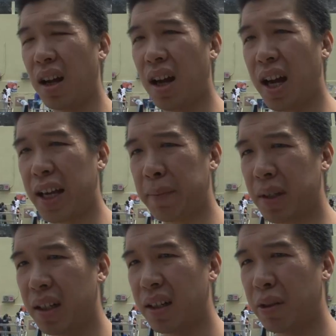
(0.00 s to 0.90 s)
I'm
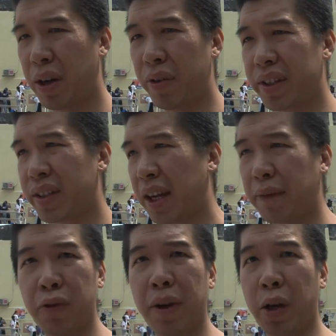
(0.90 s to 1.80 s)
uh, very
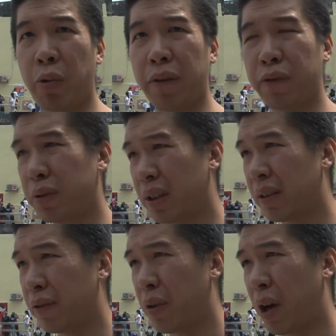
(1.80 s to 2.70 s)
thankful and grateful uh,
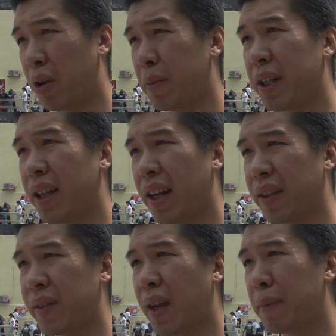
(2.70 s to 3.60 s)
for everybody that
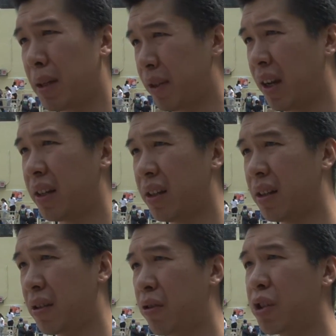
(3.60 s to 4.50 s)
has stepped up and
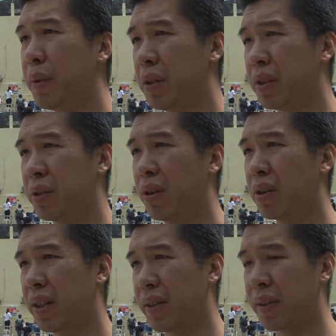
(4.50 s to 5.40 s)
uh, contributed to
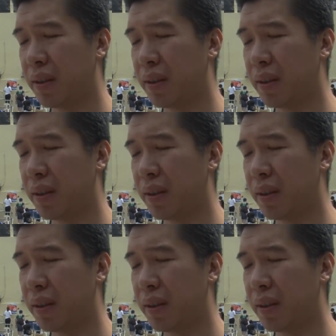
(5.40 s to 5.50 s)
all this.